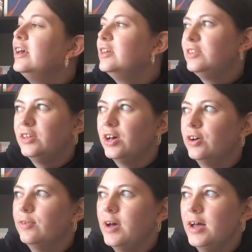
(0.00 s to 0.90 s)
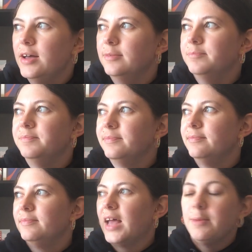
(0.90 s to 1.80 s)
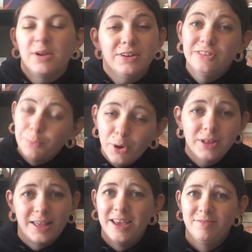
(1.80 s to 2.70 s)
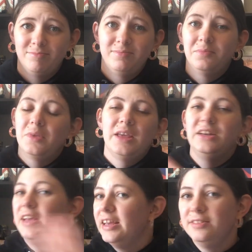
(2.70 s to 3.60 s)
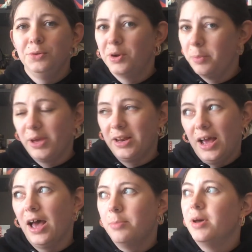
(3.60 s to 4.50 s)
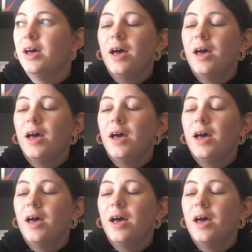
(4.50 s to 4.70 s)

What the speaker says: So I'm not gonna spoil it in case you want to pick it up,